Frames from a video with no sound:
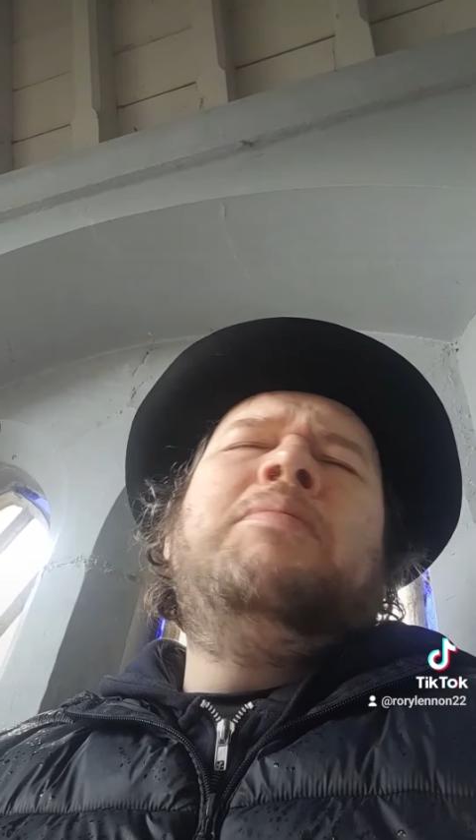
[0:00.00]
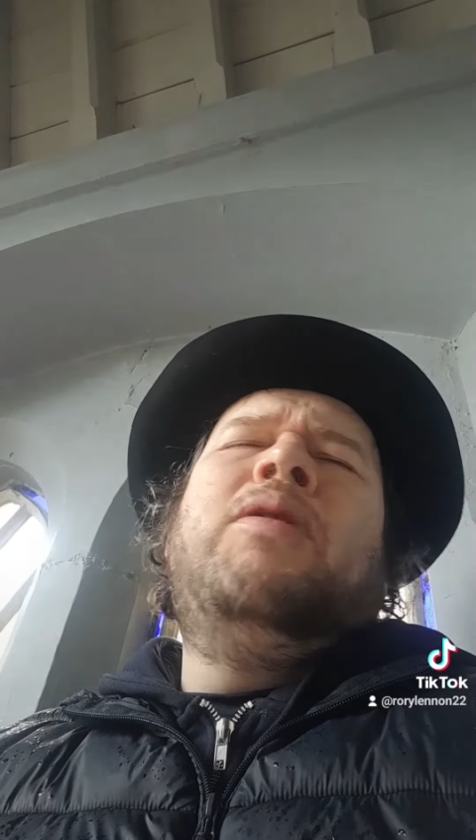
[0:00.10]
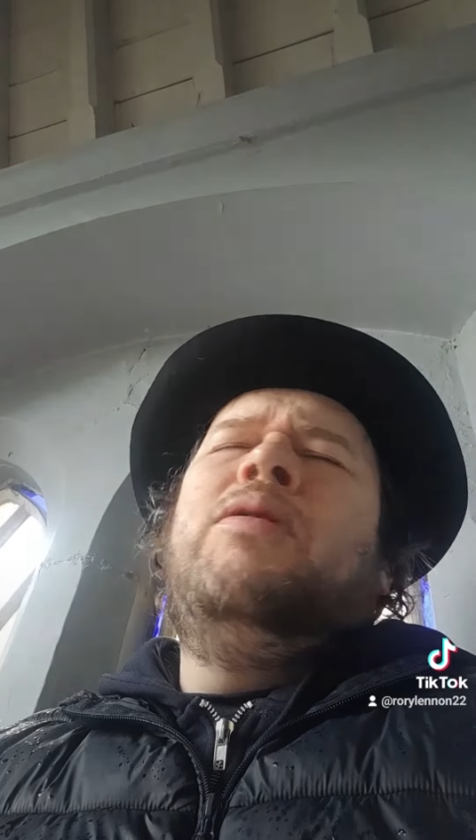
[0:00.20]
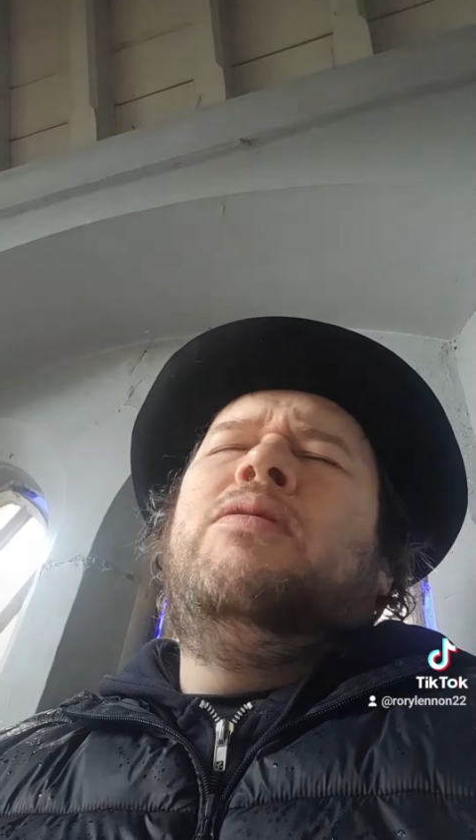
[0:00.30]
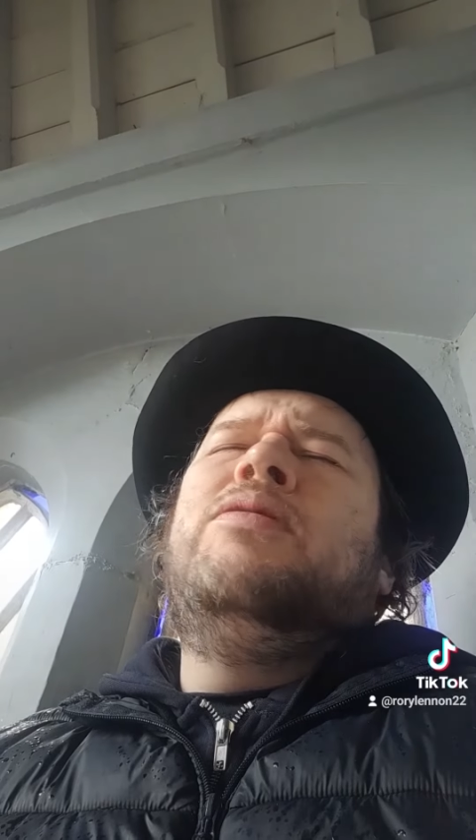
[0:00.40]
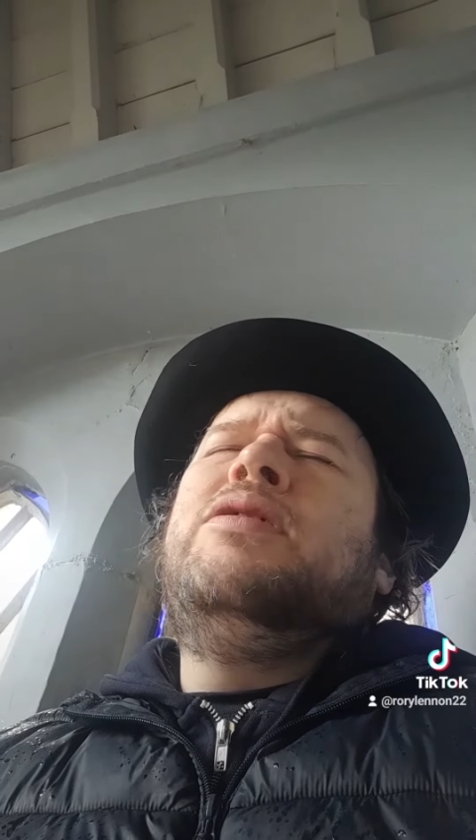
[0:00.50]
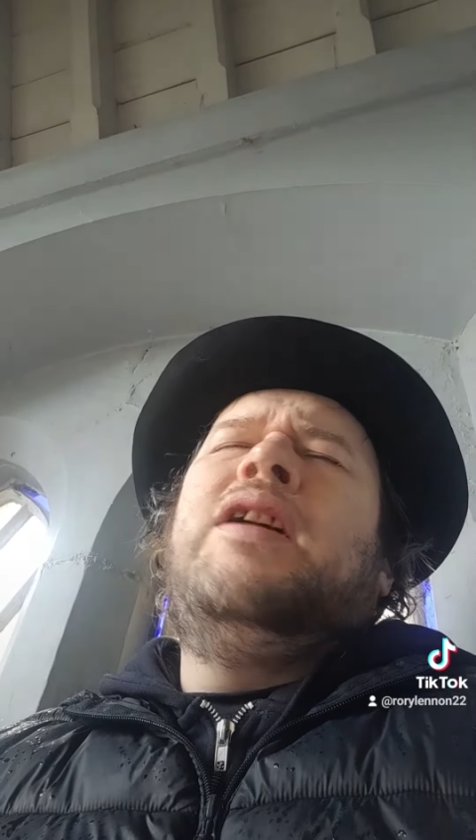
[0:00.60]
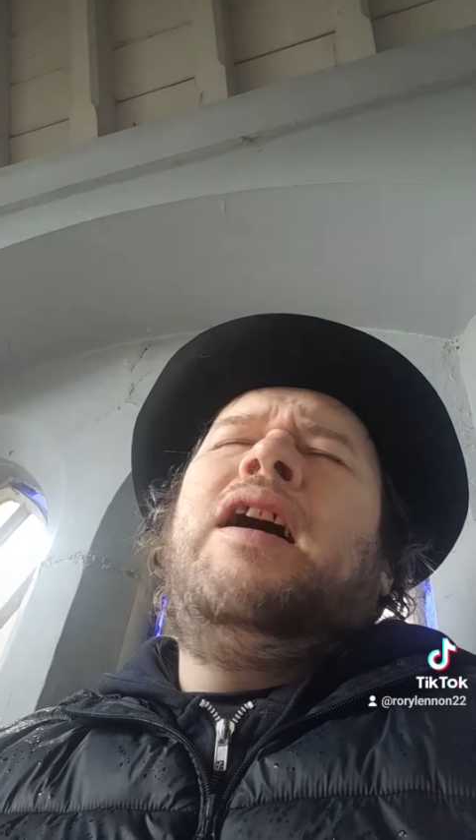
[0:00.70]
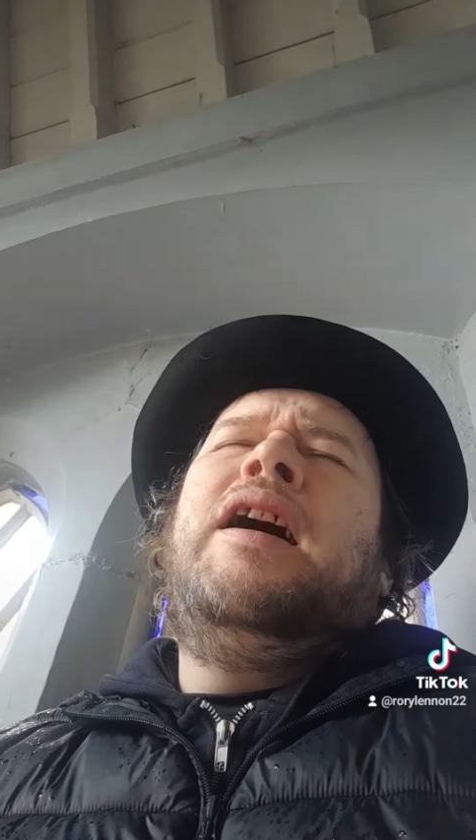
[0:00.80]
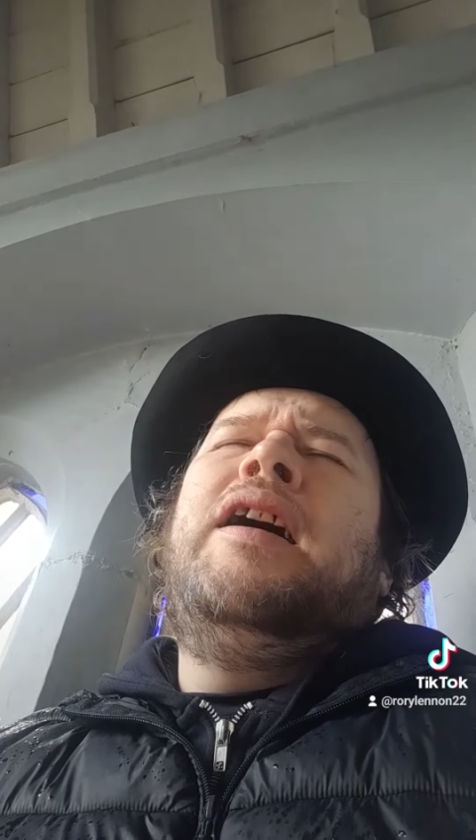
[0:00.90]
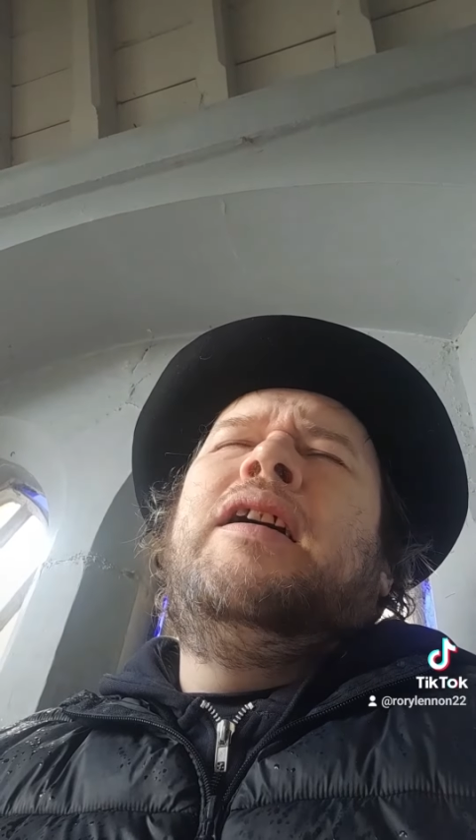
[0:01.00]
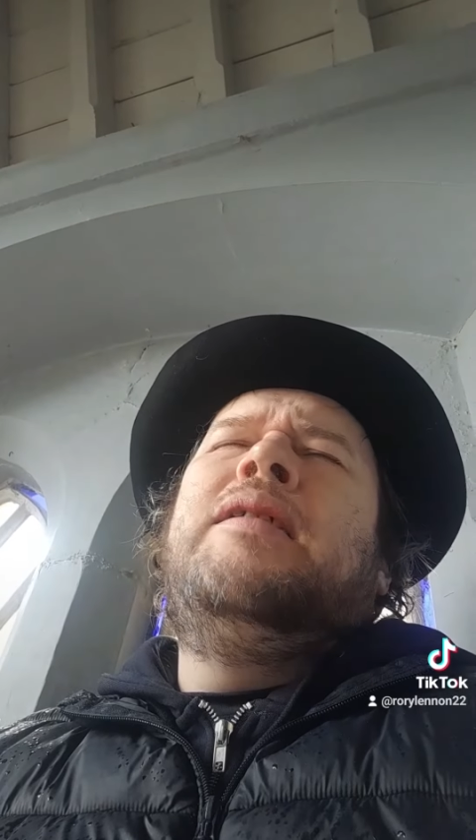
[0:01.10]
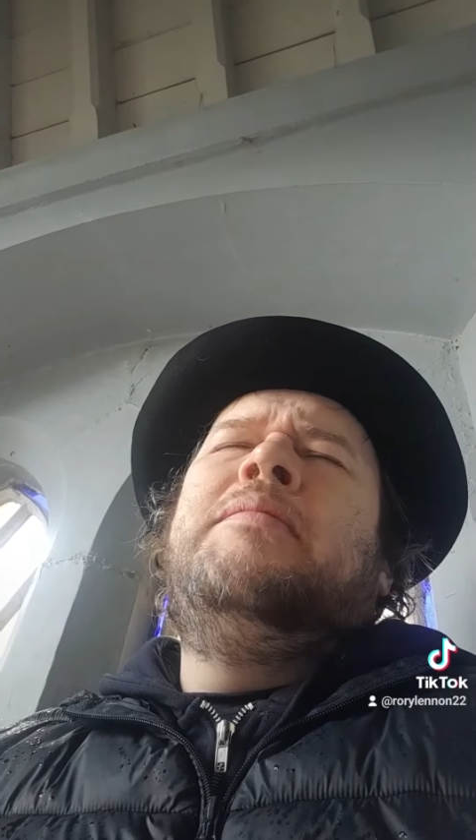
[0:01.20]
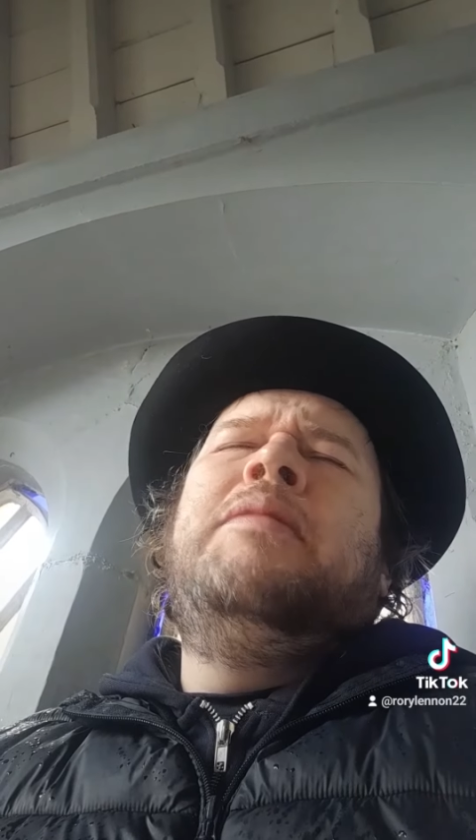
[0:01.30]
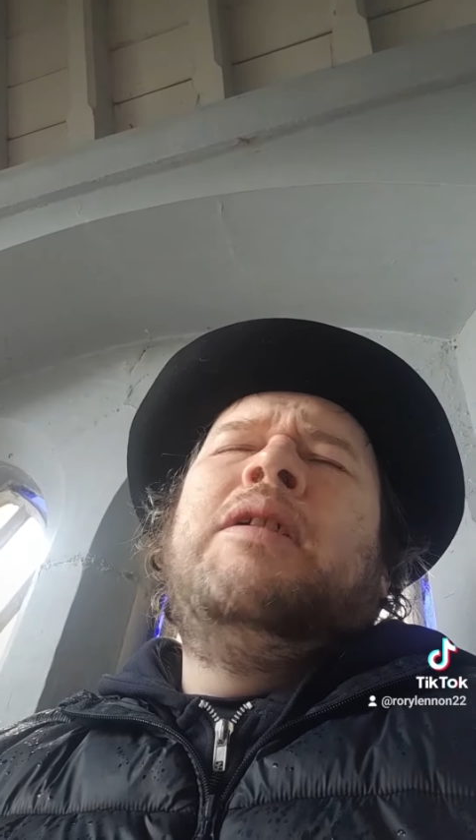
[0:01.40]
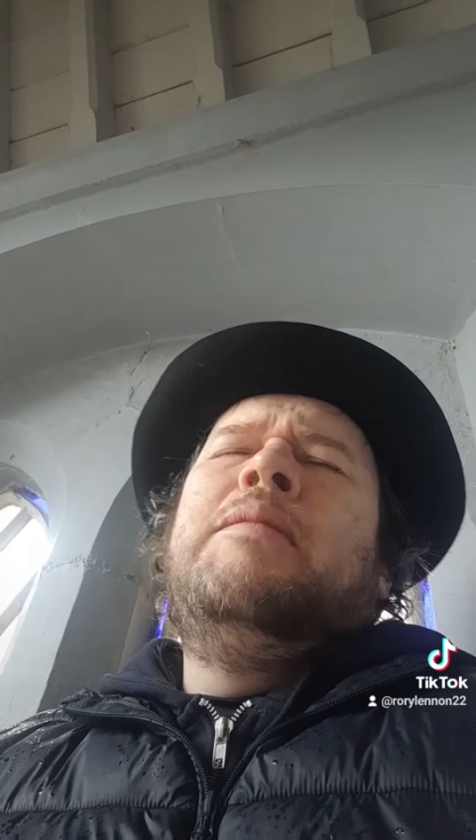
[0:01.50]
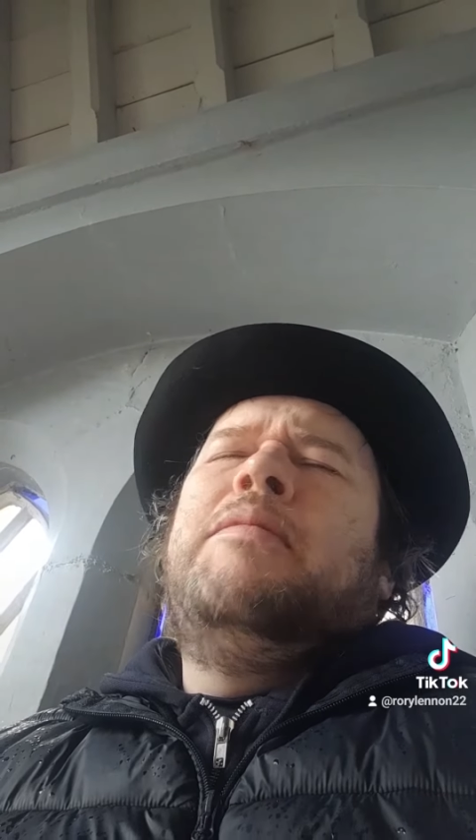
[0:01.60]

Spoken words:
more time